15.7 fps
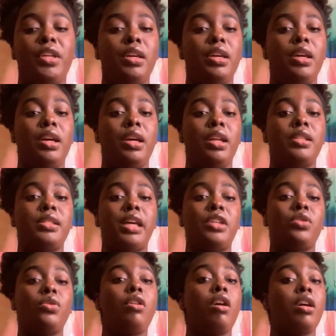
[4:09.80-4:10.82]
In a
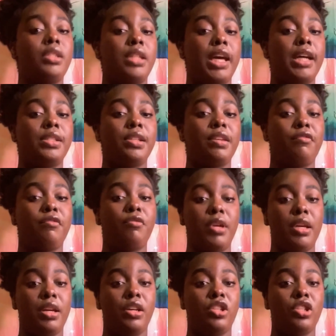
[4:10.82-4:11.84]
sexual context, a
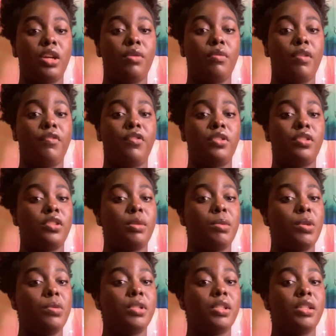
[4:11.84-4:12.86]
freak generally refers to someone
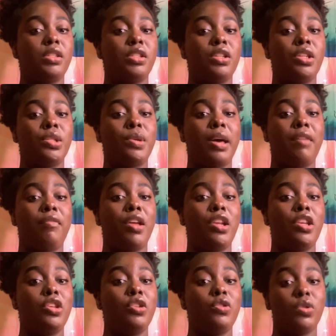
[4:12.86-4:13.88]
who is considered to have
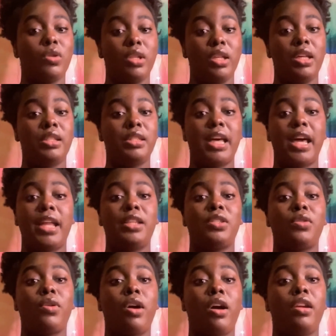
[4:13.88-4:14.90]
unusually
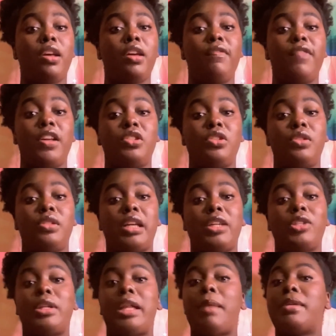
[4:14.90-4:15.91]
intense or unconventional
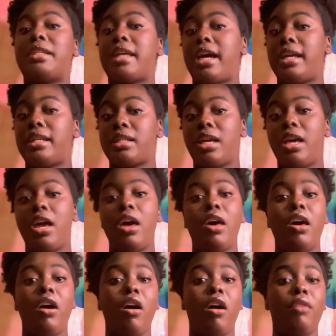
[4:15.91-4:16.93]
sexual appetite,
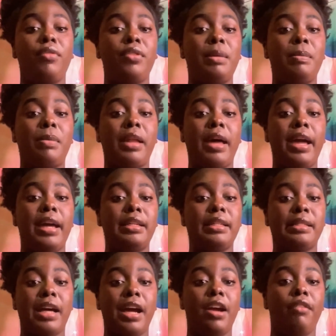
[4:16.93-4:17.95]
often implying
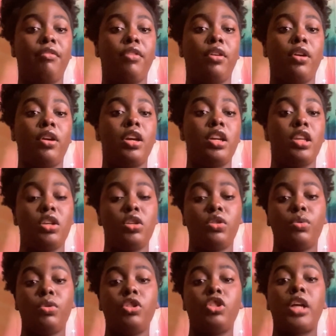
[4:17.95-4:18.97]
desire for
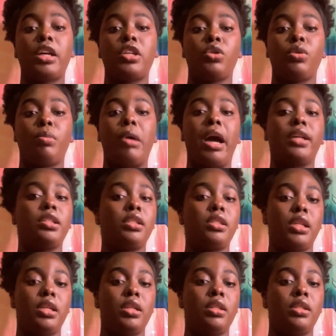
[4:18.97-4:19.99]
unusual sexual
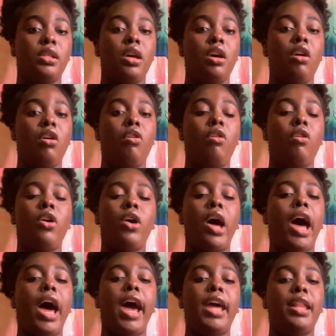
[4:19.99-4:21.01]
practices or a
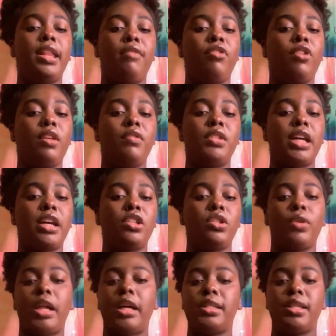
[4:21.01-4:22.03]
high level of
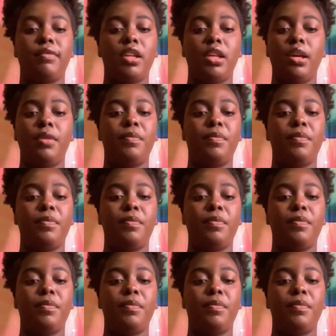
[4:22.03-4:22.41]
sexual activity,